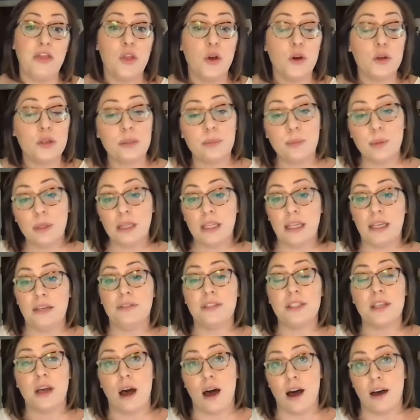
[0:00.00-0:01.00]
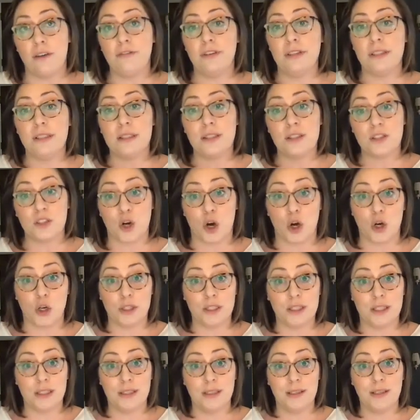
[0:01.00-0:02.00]
those beliefs often
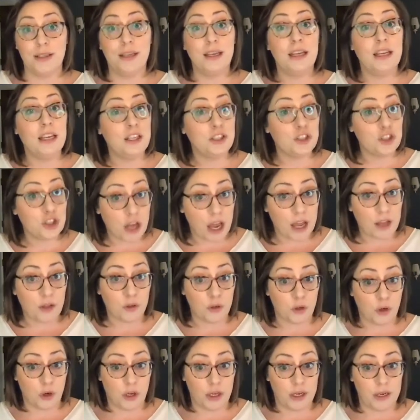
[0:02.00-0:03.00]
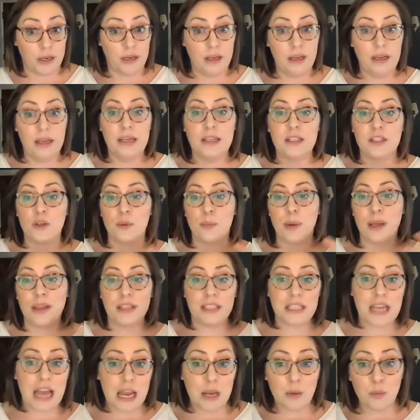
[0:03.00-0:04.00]
start in childhood. So by the
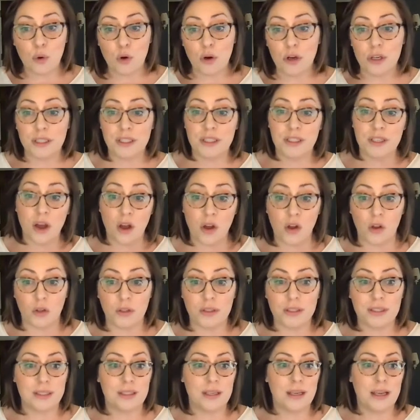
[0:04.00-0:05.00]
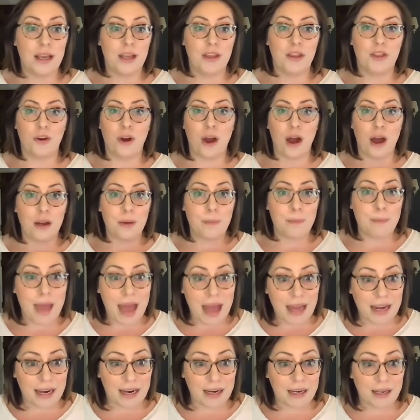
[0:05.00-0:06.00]
time we're adults, they're
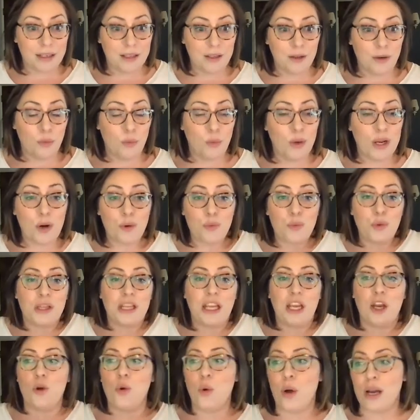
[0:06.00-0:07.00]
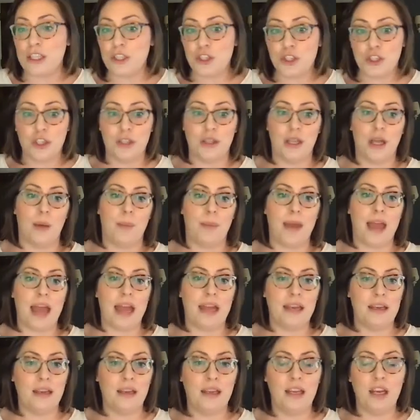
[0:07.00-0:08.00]
automatic. We don't really question them.
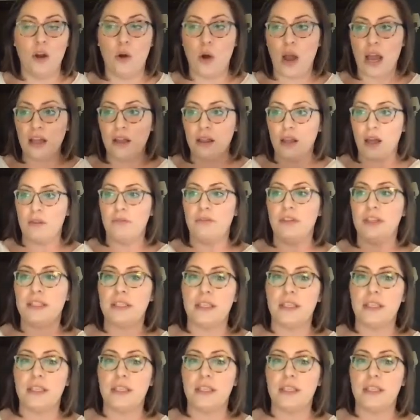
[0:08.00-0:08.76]
And, I love this